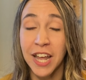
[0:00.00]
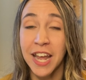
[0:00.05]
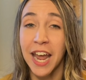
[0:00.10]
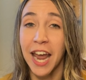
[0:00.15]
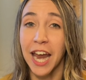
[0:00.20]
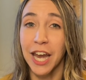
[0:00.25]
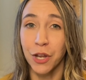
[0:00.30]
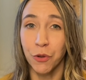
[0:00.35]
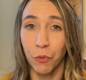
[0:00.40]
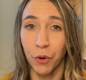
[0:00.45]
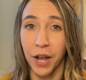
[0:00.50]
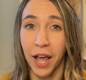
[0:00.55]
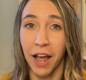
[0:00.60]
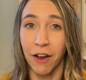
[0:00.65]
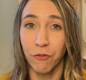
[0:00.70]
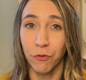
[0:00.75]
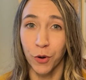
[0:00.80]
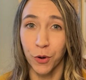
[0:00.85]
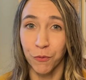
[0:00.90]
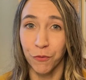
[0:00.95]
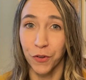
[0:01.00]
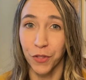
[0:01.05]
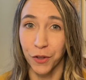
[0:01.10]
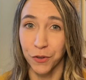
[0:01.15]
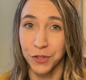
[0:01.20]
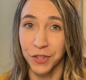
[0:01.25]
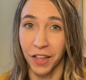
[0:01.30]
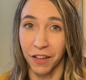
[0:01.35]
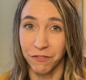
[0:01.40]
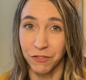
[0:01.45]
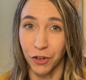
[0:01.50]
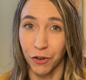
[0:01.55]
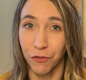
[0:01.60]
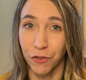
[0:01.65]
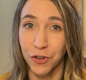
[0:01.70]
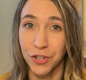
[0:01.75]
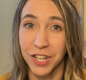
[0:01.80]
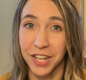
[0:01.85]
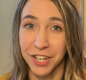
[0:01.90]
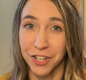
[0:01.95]
and you wanna have room for those
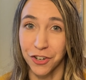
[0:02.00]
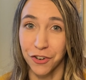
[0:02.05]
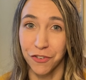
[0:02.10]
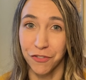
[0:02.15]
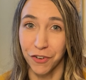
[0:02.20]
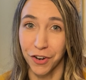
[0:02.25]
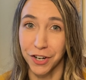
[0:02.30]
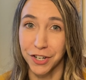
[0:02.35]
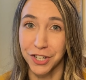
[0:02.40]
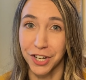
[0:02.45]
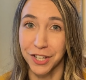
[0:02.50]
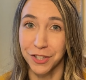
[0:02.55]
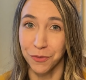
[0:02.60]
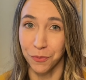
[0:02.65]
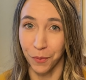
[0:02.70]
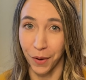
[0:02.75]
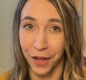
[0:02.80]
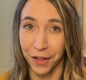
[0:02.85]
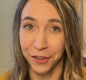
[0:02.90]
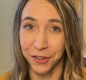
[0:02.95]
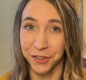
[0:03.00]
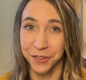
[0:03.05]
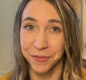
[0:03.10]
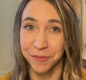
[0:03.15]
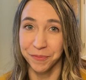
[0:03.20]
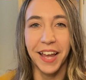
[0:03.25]
leftovers in your fridge as well.